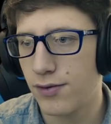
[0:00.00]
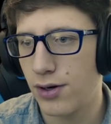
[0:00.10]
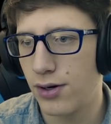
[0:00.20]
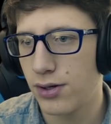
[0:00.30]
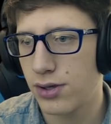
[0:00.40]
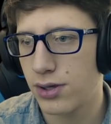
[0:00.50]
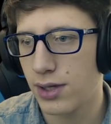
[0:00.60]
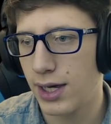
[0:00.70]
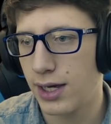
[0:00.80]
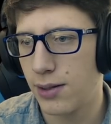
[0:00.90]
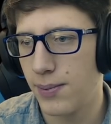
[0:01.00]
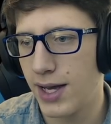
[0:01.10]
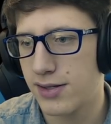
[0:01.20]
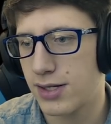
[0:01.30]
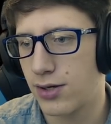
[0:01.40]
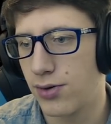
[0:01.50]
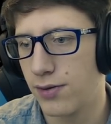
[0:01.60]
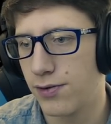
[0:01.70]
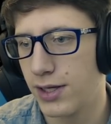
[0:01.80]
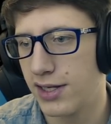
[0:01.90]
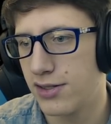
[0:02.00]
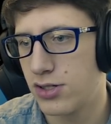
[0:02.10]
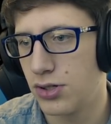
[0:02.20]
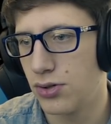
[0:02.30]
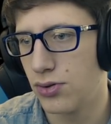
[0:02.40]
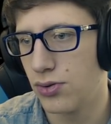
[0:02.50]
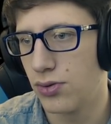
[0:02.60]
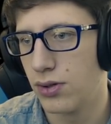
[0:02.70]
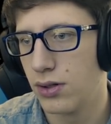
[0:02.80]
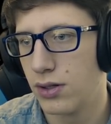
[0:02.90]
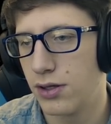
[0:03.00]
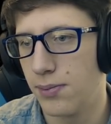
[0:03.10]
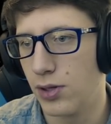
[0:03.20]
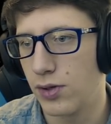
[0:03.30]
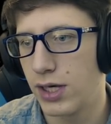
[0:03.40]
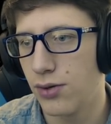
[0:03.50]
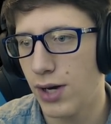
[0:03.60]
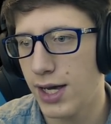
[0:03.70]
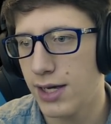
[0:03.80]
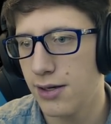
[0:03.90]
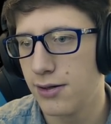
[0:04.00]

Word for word: Earth, like, mass equivalent to the Milky Way.